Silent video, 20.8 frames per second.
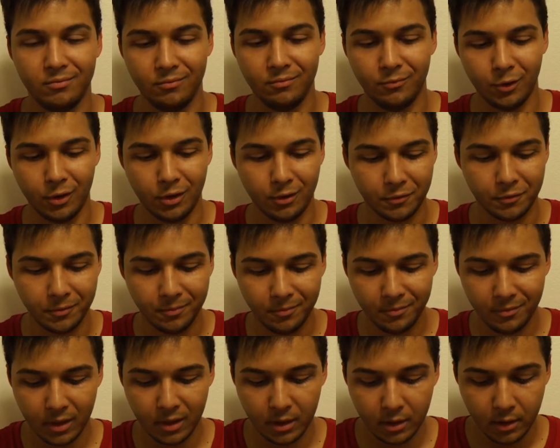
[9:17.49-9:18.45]
Whatever.
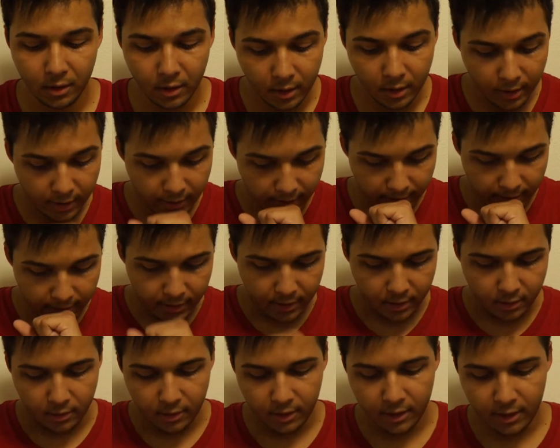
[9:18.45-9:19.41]

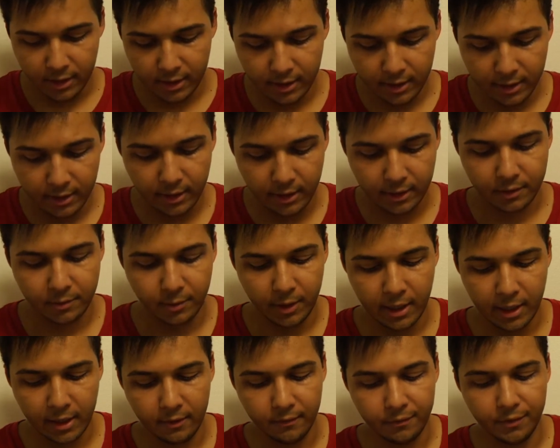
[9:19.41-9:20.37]
Next we
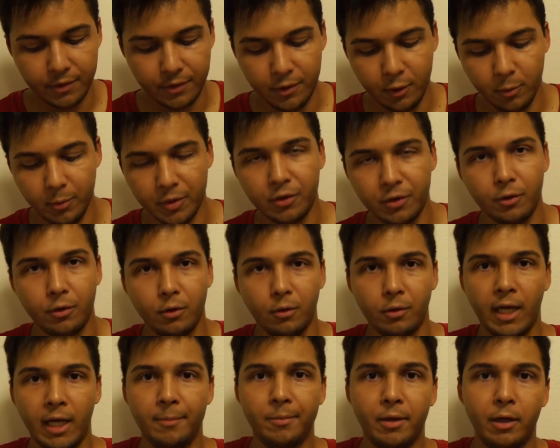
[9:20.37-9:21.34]
have the Doom Eternal
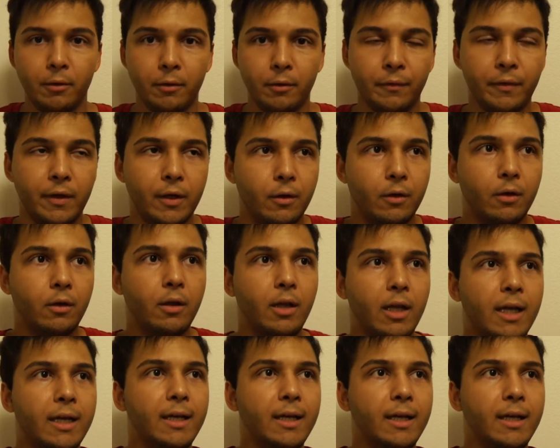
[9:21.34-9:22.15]
gameplay reveal.